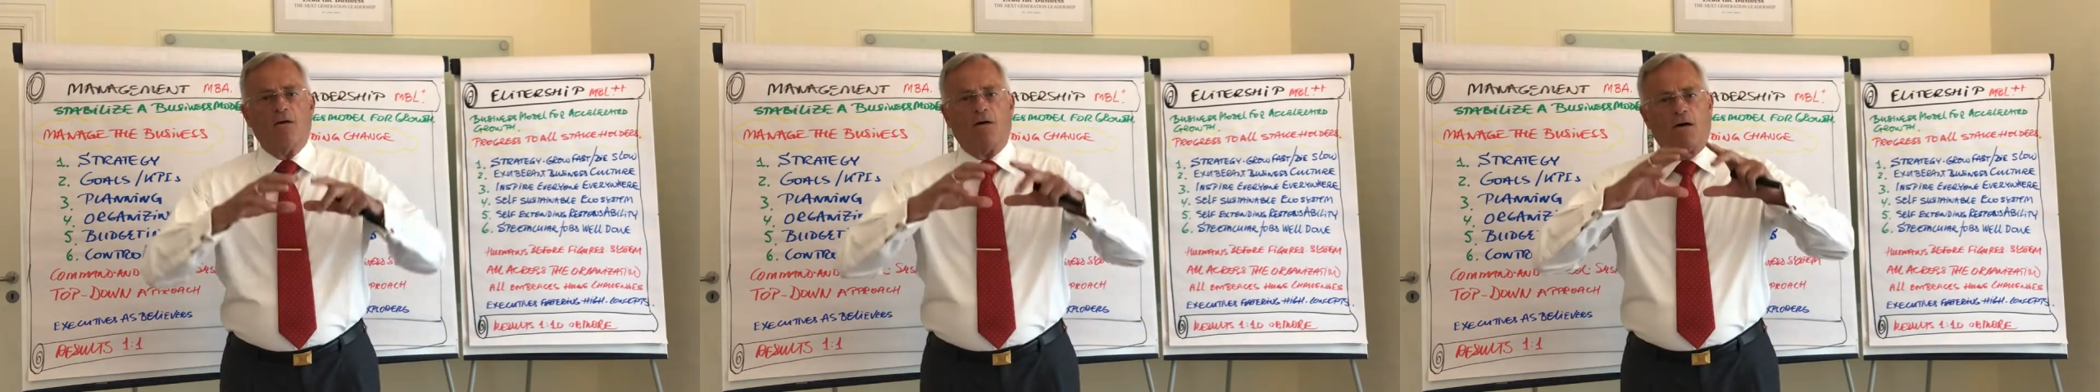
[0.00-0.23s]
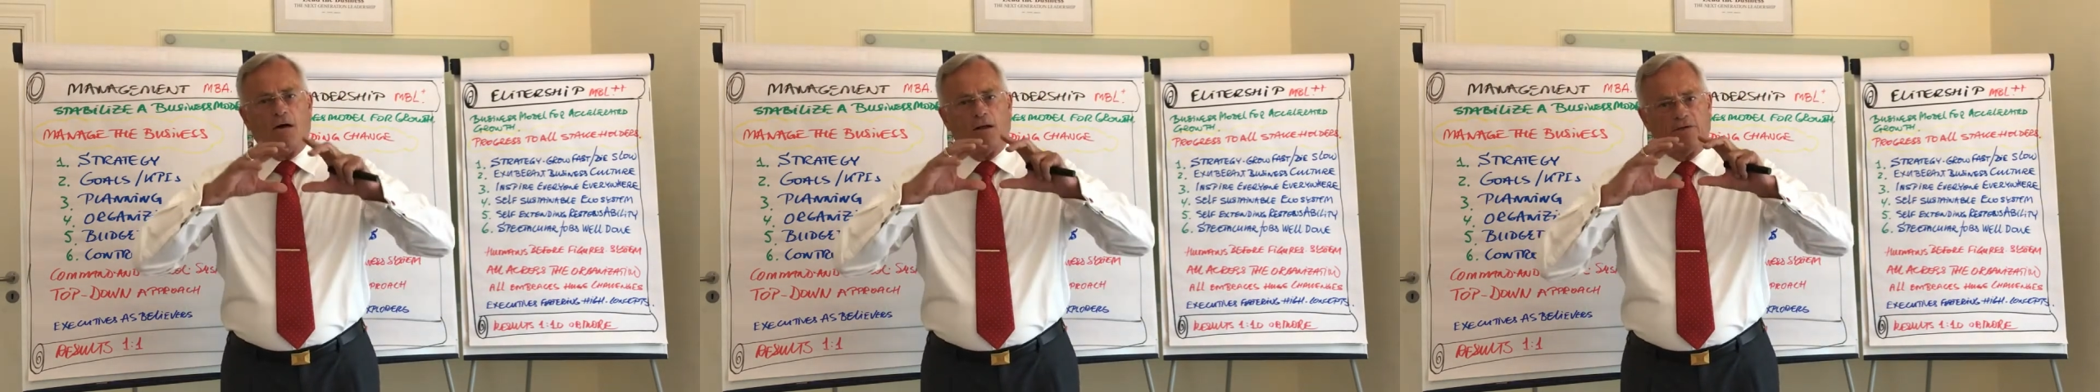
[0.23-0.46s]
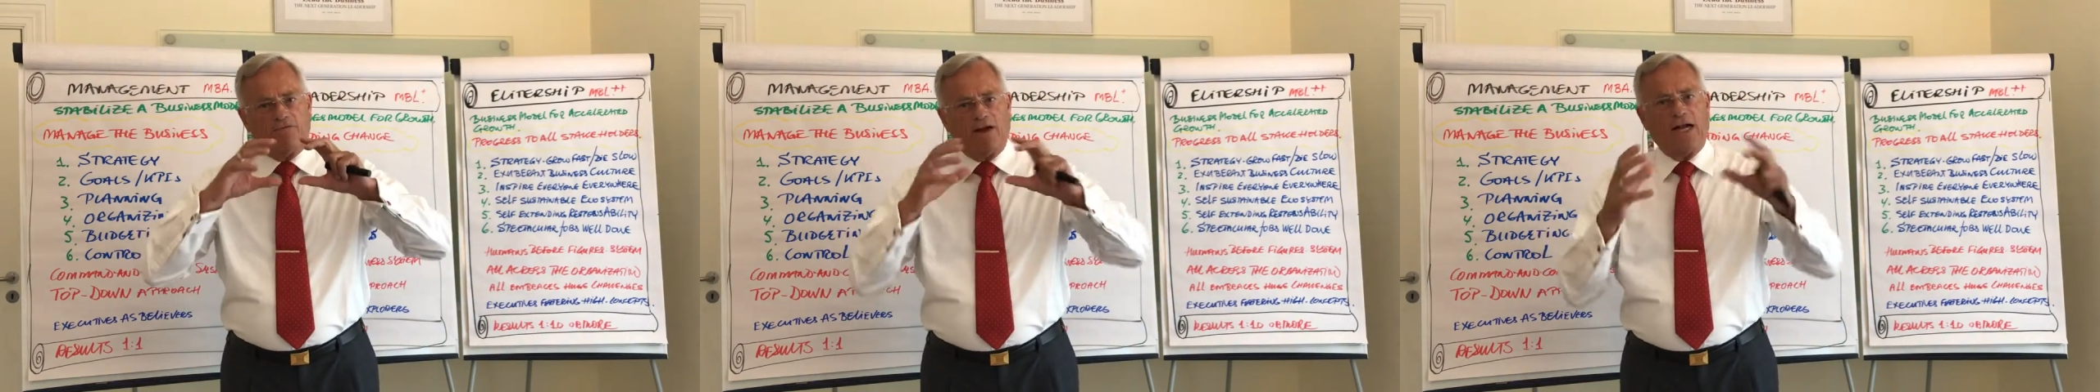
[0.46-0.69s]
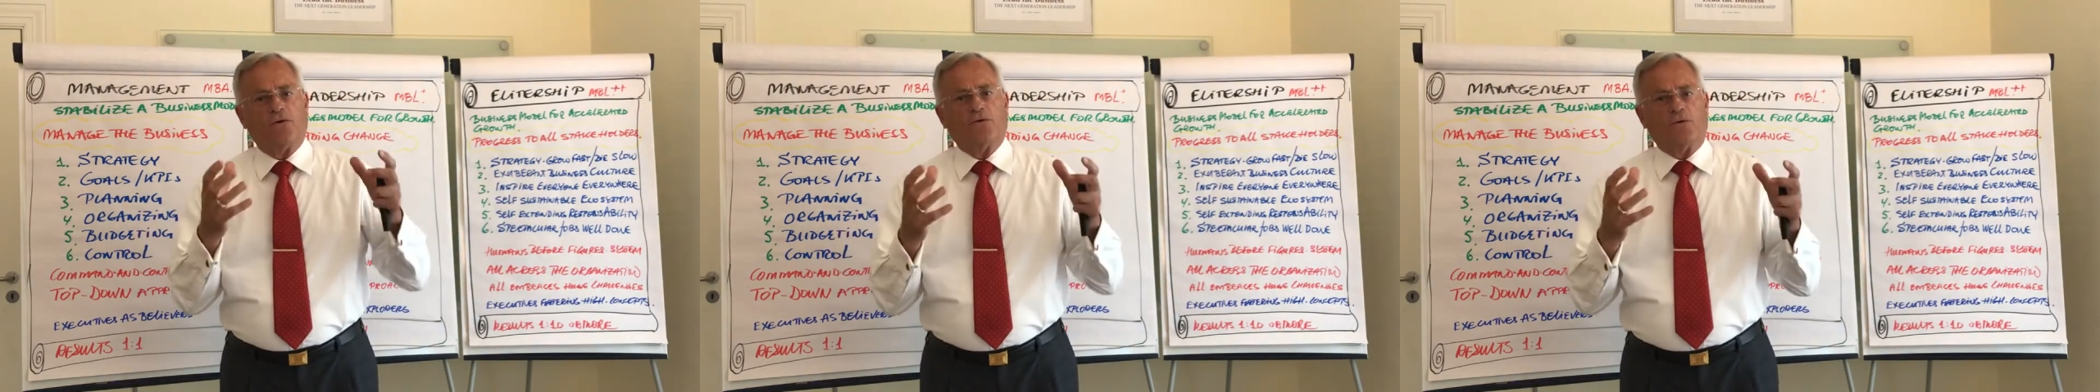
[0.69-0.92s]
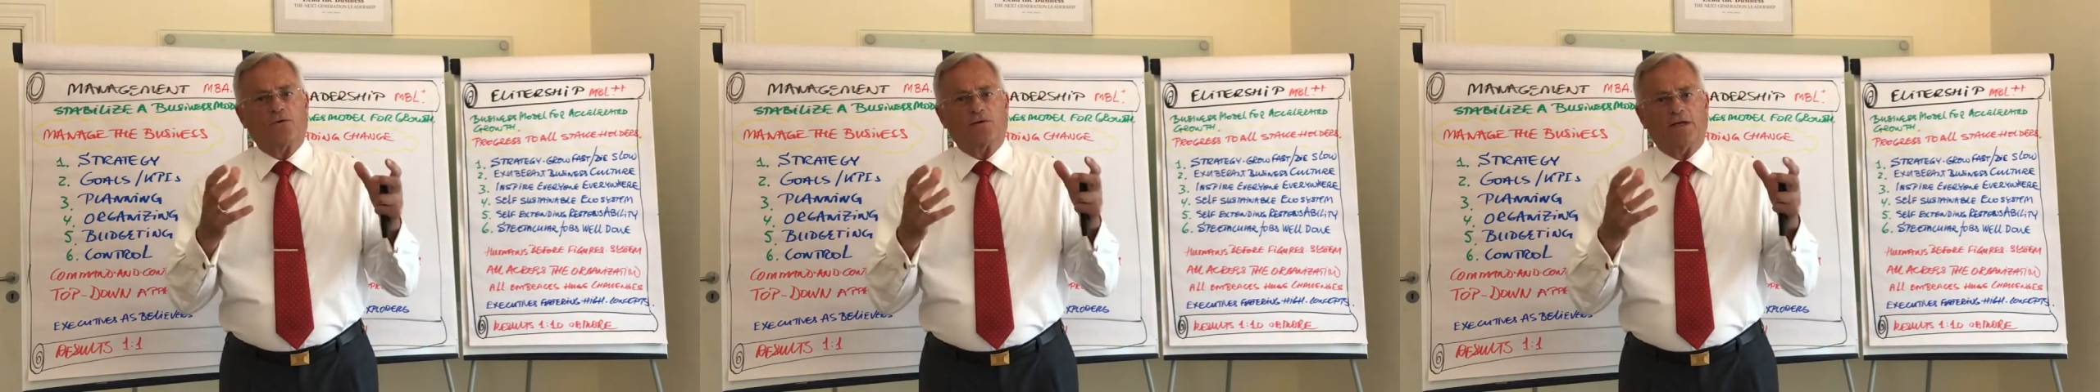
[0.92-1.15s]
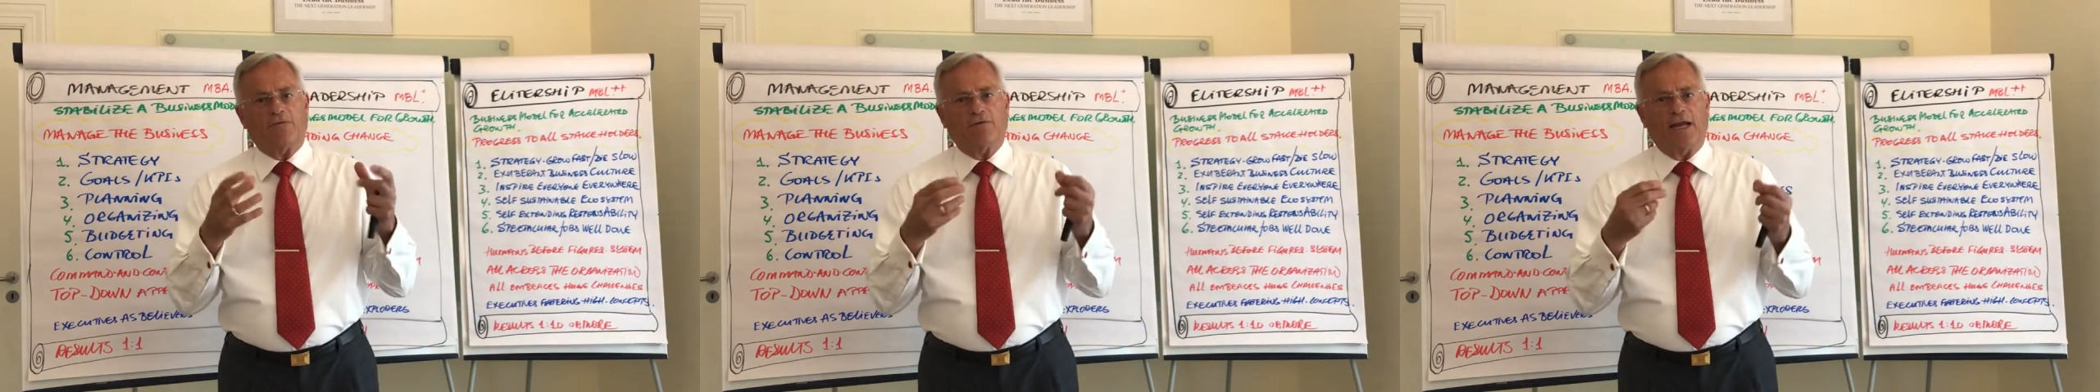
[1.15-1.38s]
All the
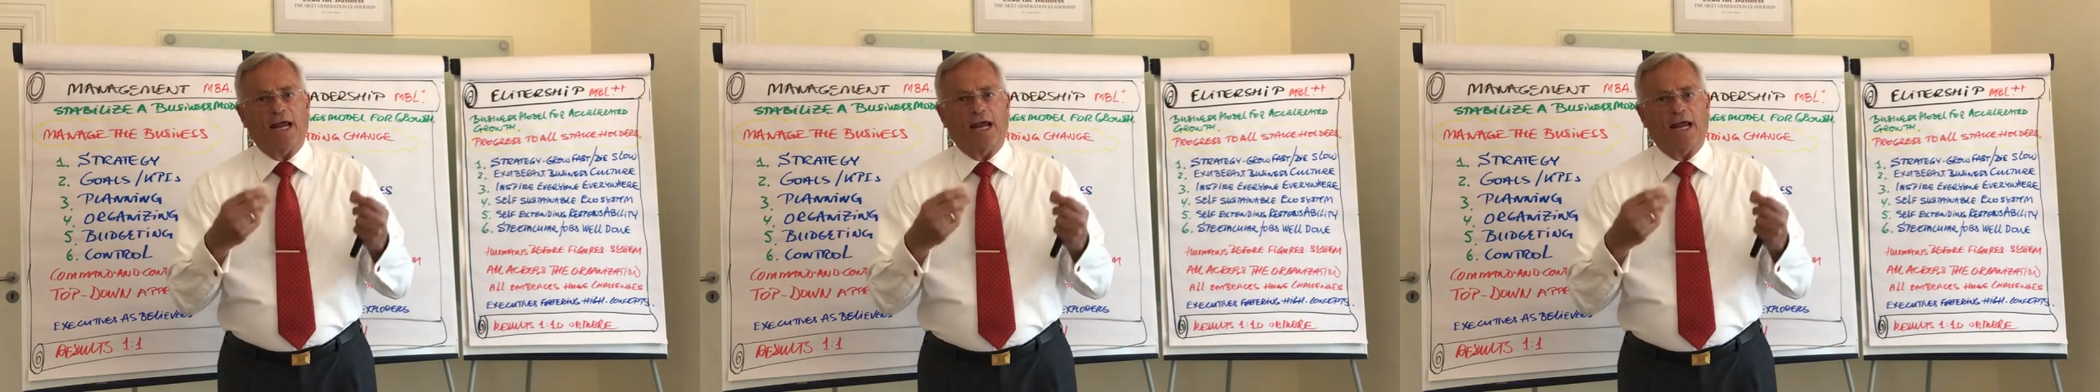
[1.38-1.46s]
values that we